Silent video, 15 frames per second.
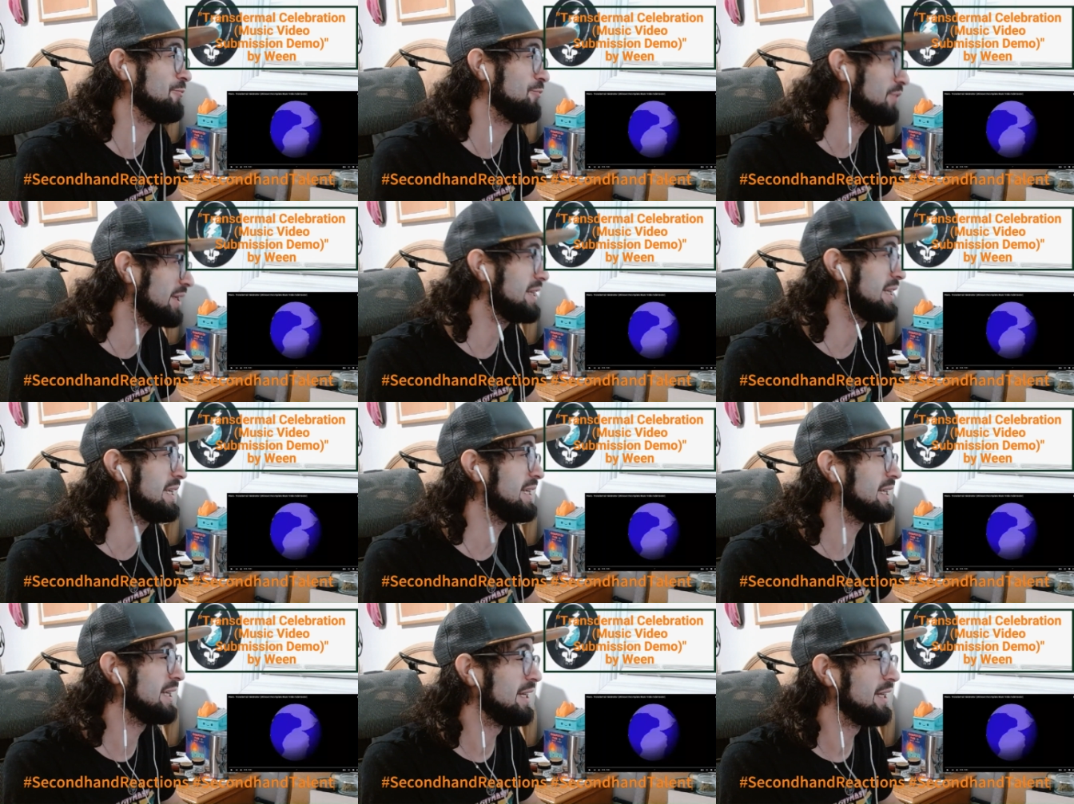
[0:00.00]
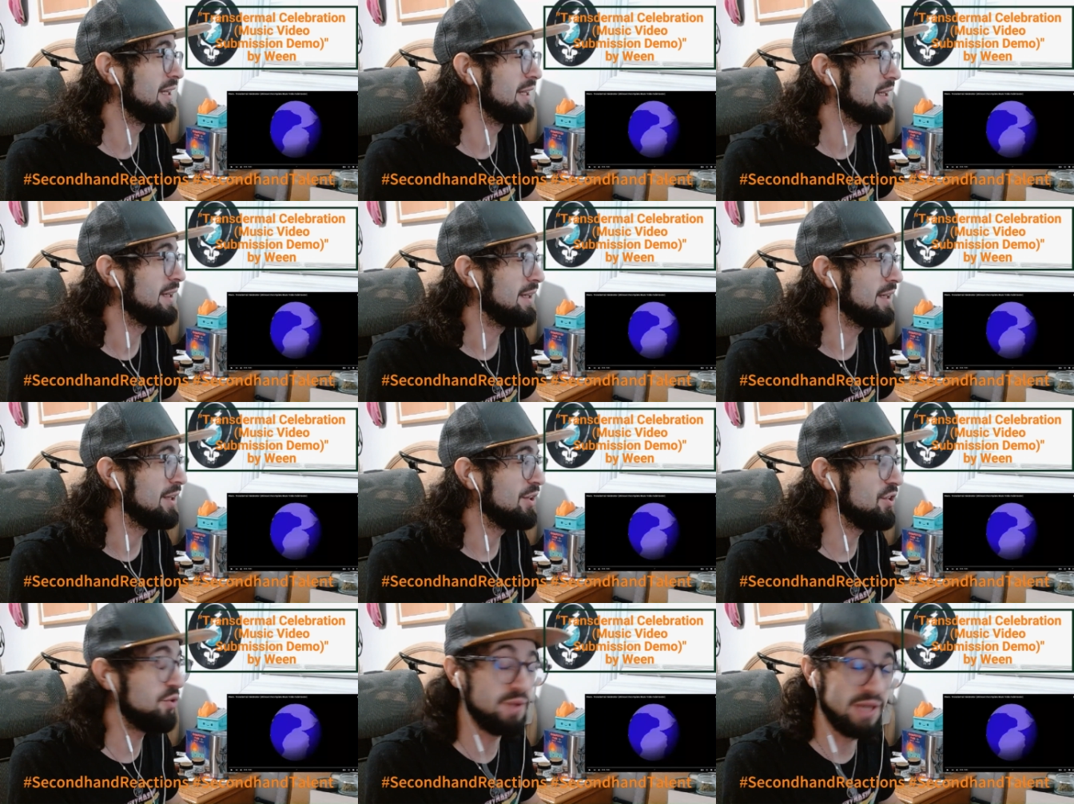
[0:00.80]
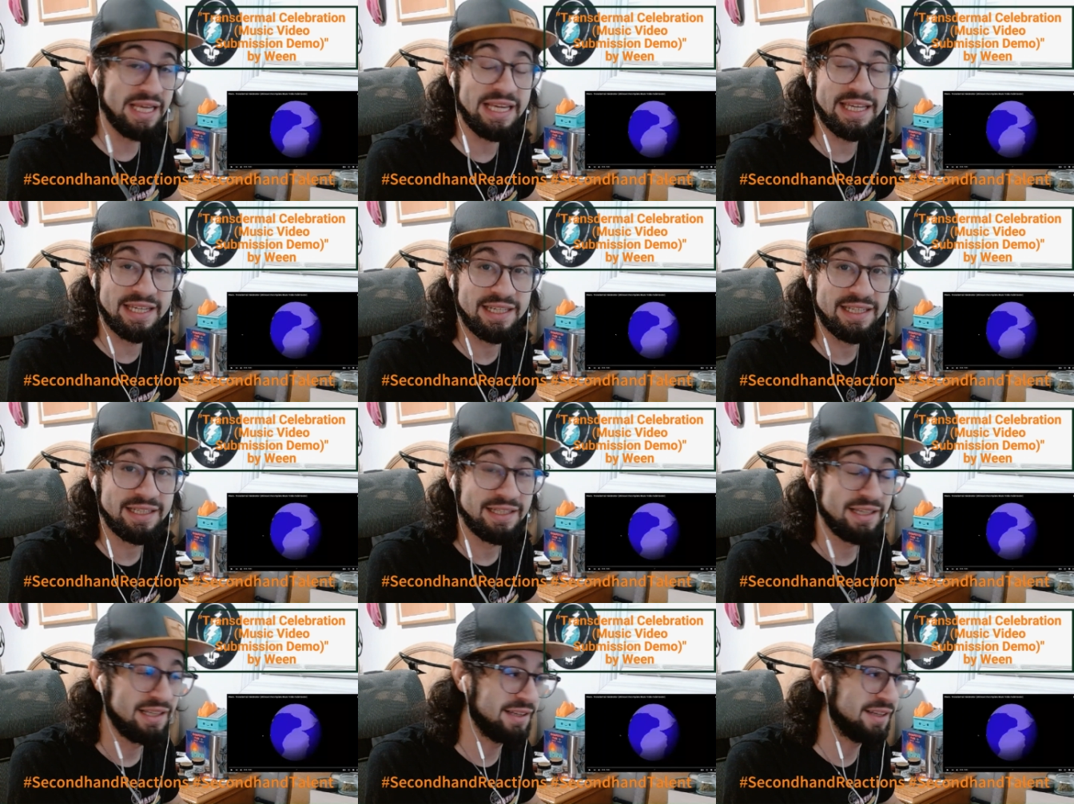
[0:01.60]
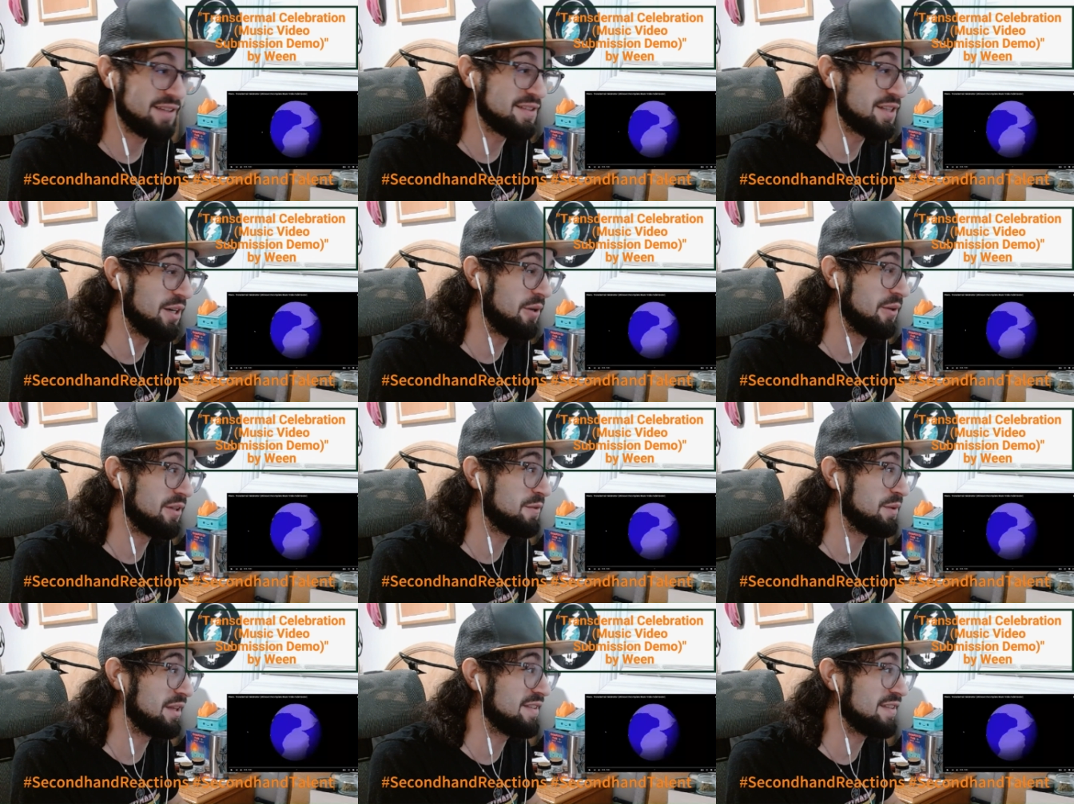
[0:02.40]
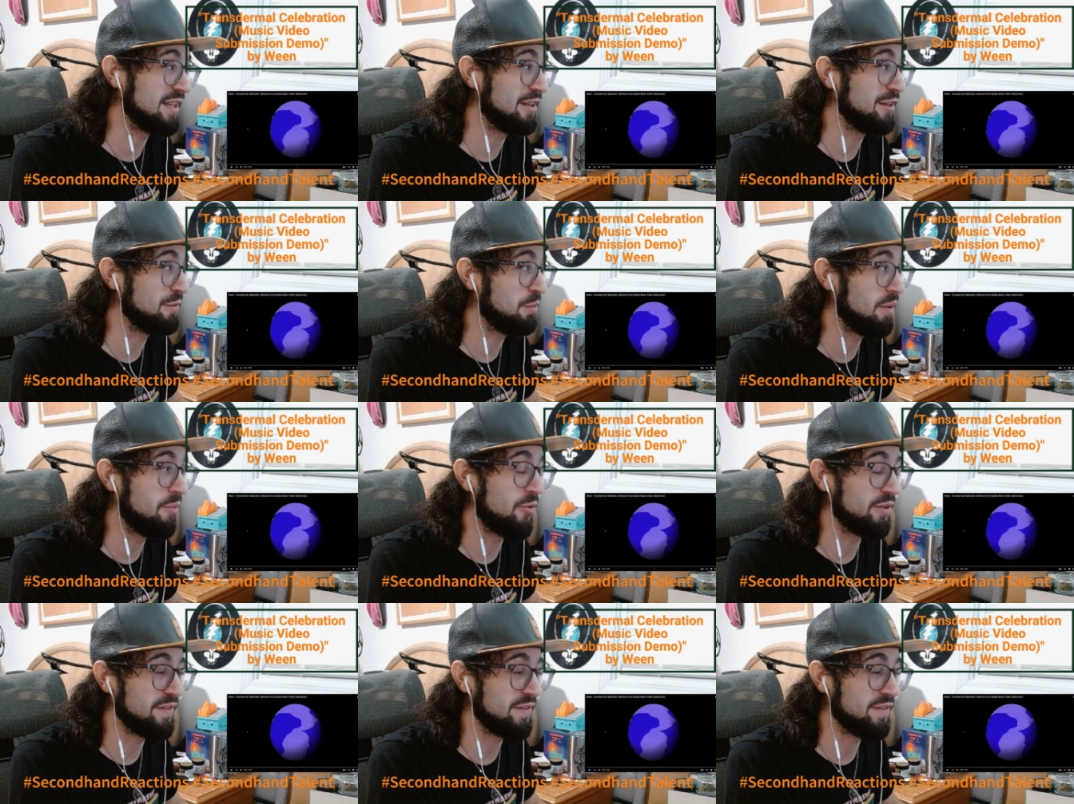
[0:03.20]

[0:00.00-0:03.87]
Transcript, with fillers: Really unique. Let's go. Let's let's get this one more